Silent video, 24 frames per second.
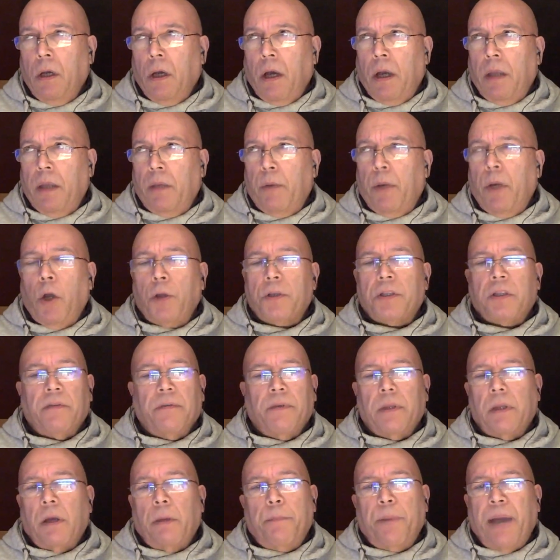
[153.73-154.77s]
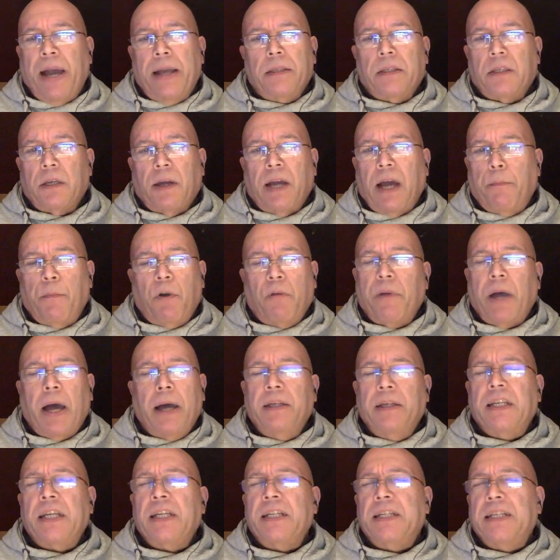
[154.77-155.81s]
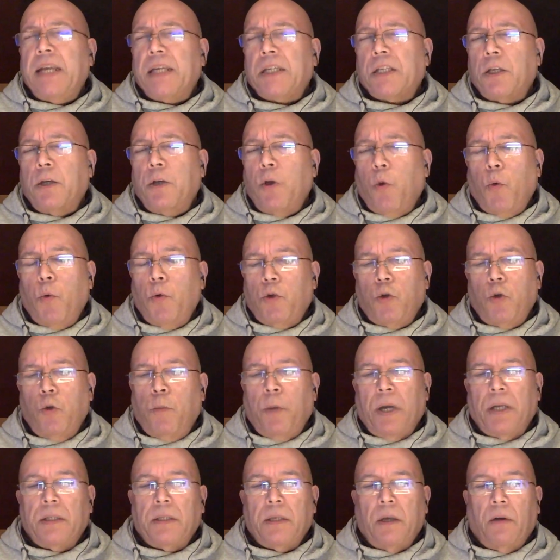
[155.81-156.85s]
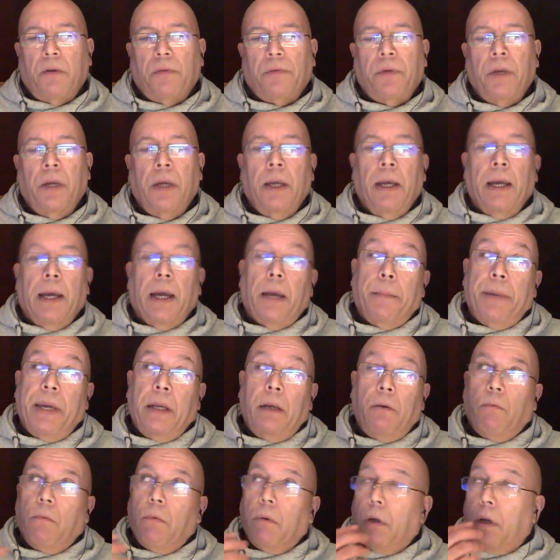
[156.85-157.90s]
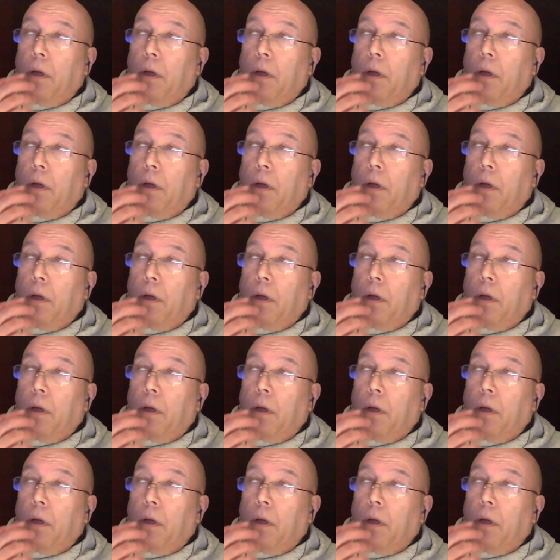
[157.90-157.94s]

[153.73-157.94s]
And there were lots of other bands that come over. I didn't necessarily all do myself. I mean,